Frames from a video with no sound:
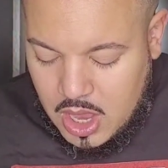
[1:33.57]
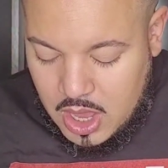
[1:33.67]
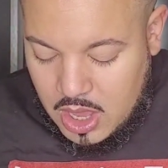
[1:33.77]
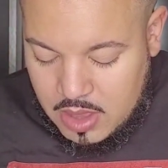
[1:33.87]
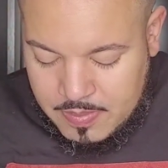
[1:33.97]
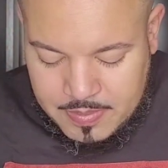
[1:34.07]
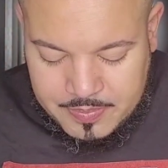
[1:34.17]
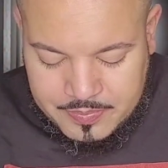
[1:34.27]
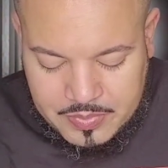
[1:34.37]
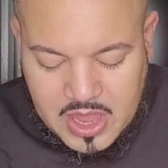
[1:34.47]

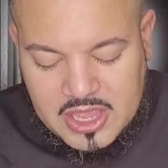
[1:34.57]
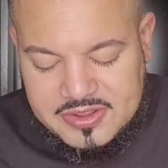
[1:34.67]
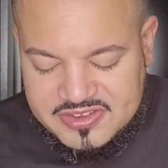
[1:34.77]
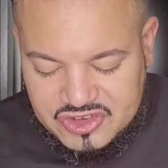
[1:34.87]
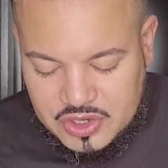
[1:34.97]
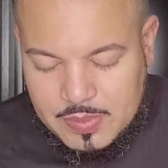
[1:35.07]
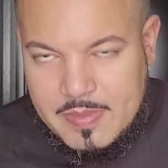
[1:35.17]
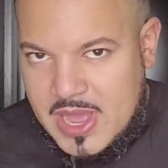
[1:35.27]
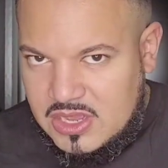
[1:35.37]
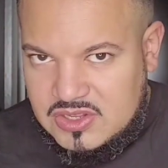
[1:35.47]
I use a
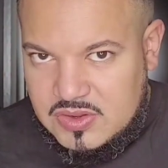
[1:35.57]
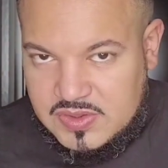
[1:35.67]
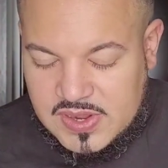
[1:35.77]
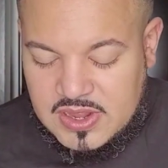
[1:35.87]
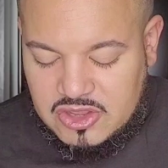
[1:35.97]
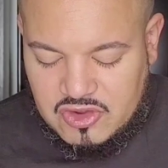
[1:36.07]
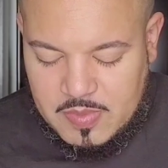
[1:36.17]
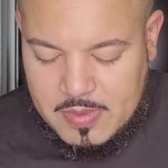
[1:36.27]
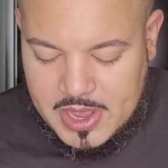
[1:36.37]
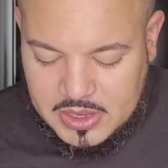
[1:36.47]
shipper box, so it's not in the
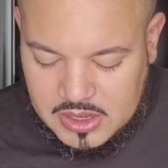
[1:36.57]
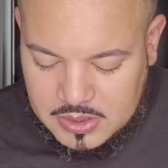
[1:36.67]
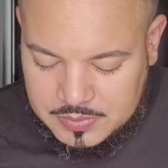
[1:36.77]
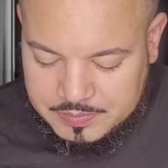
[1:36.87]
shipper box.